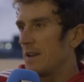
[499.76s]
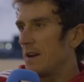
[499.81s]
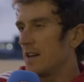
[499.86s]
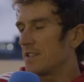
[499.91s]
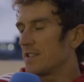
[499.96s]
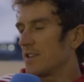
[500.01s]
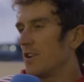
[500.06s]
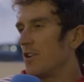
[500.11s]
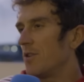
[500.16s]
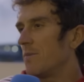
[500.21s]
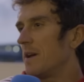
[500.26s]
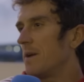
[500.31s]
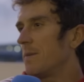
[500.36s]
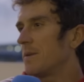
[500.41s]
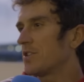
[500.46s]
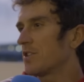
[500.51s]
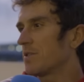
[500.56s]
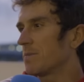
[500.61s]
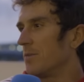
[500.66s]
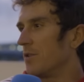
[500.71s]
I don't know. Maybe
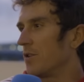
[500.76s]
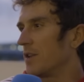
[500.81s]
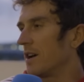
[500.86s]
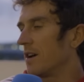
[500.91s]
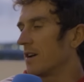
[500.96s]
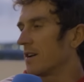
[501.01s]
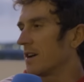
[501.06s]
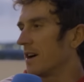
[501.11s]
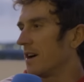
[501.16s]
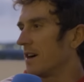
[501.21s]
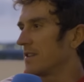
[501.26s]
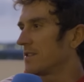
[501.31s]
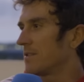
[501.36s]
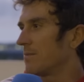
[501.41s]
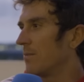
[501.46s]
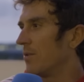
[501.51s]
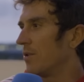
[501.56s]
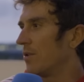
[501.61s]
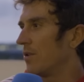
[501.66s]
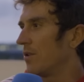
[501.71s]
it's just more young guys
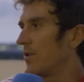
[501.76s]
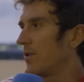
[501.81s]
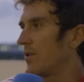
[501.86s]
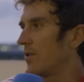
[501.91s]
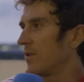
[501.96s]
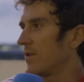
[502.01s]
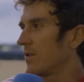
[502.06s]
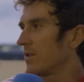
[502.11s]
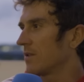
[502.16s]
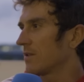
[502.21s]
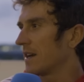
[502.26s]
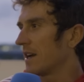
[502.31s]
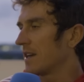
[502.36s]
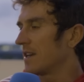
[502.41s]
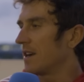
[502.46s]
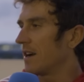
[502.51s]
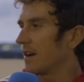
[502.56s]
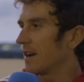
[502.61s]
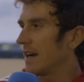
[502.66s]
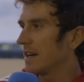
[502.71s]
and more that
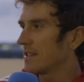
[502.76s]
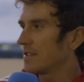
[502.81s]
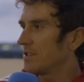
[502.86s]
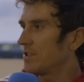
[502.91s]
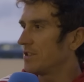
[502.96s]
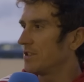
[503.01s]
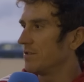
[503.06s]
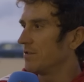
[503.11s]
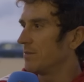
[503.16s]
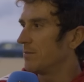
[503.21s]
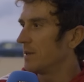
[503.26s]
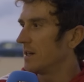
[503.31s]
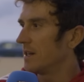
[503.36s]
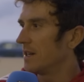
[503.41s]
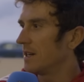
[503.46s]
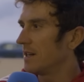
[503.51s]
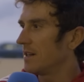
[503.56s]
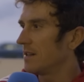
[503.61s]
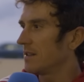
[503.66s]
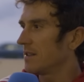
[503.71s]
young attitude.
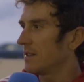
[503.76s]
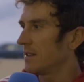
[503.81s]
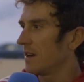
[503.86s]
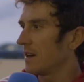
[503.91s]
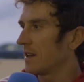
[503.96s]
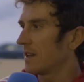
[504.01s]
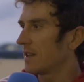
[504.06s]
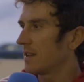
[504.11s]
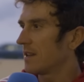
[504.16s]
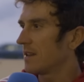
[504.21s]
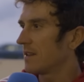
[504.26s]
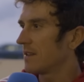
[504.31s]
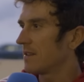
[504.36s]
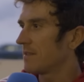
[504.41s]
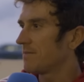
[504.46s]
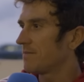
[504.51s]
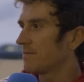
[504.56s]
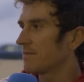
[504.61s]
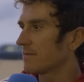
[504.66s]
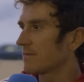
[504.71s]
But like,
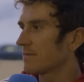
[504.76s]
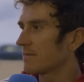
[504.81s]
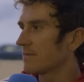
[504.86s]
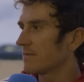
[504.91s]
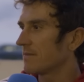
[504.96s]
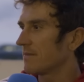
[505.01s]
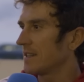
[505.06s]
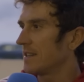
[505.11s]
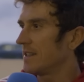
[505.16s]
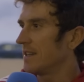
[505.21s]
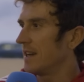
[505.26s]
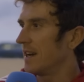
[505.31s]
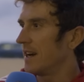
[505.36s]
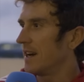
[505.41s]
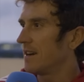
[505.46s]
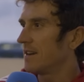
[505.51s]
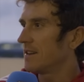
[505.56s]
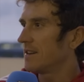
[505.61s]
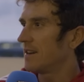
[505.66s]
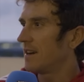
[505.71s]

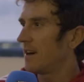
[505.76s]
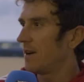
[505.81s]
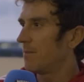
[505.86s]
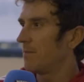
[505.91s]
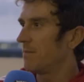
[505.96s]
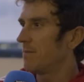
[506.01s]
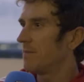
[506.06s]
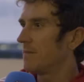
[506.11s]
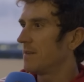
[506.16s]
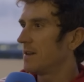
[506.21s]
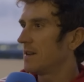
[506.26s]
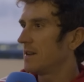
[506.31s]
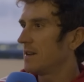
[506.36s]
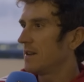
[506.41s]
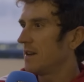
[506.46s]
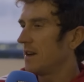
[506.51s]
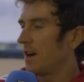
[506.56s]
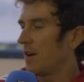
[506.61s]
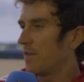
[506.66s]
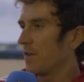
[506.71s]
yeah,
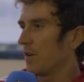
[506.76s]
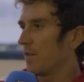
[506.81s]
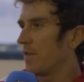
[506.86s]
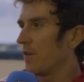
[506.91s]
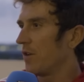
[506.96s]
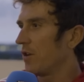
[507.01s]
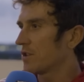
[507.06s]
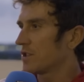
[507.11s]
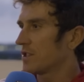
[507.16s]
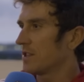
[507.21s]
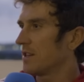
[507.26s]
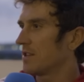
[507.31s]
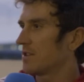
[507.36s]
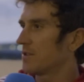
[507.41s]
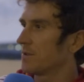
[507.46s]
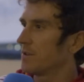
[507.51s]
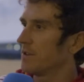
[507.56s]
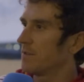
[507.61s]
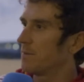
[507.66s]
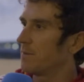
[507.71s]
I feel fortunate
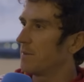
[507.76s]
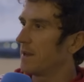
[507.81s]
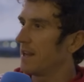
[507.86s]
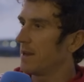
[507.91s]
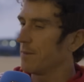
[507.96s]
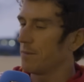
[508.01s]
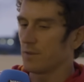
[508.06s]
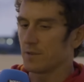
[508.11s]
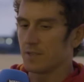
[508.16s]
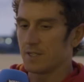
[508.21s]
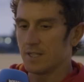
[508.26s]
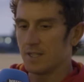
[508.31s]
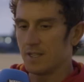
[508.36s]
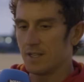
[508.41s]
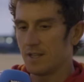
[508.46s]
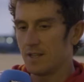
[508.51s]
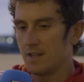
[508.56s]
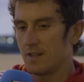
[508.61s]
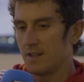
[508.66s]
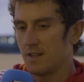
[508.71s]
to have been able
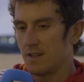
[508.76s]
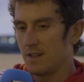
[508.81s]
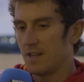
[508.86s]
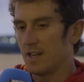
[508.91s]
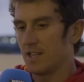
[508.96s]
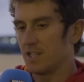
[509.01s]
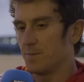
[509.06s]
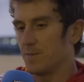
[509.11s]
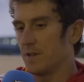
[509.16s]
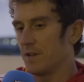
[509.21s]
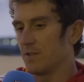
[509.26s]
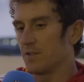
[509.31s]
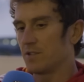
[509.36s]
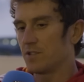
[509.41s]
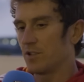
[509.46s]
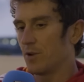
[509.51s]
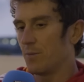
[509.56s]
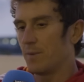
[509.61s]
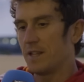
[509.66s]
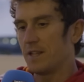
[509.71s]
to experience
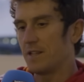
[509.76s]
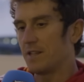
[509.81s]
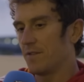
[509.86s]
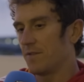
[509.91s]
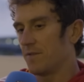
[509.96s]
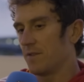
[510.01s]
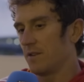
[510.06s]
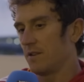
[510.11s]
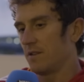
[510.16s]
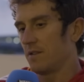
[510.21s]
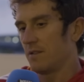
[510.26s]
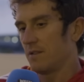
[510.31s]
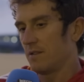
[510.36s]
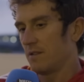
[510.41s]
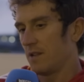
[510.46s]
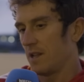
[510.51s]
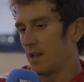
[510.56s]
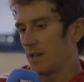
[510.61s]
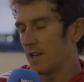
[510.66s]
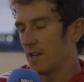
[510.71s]
so many different
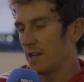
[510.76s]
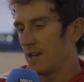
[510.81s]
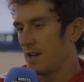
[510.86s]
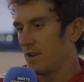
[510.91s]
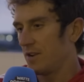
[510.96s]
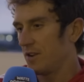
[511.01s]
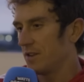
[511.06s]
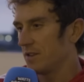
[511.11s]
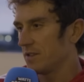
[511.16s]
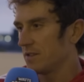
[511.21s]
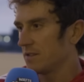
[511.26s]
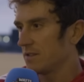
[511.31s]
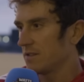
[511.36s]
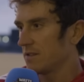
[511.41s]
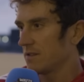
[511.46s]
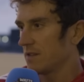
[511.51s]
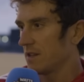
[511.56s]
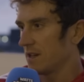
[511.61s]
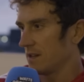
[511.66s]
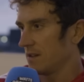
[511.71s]
like
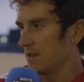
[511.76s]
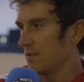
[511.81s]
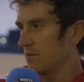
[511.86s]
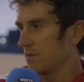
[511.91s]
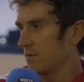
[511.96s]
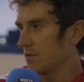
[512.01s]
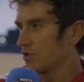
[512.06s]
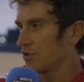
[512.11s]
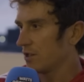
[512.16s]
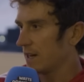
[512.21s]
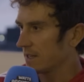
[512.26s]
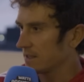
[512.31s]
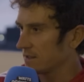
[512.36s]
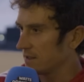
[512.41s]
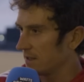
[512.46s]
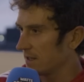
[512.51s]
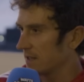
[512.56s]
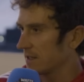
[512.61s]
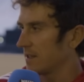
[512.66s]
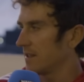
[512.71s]
areas, like track
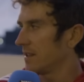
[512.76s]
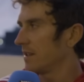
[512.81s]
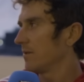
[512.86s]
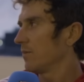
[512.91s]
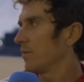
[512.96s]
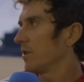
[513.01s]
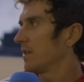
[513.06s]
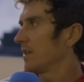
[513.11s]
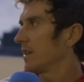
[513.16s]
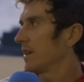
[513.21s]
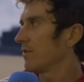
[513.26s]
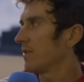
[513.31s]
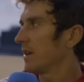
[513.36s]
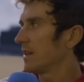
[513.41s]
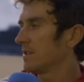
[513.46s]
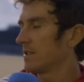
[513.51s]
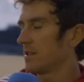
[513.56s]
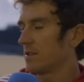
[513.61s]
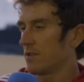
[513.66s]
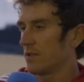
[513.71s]
cycling, one day
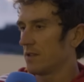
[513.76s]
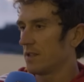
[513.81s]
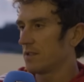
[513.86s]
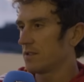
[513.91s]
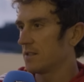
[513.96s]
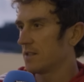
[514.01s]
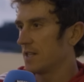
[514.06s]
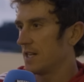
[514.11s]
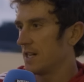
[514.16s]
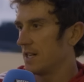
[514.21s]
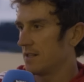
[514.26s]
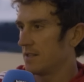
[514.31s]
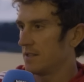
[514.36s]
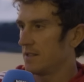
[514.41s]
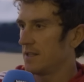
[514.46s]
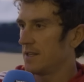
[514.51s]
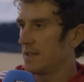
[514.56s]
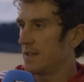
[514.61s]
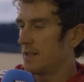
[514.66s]
racing, all this and that,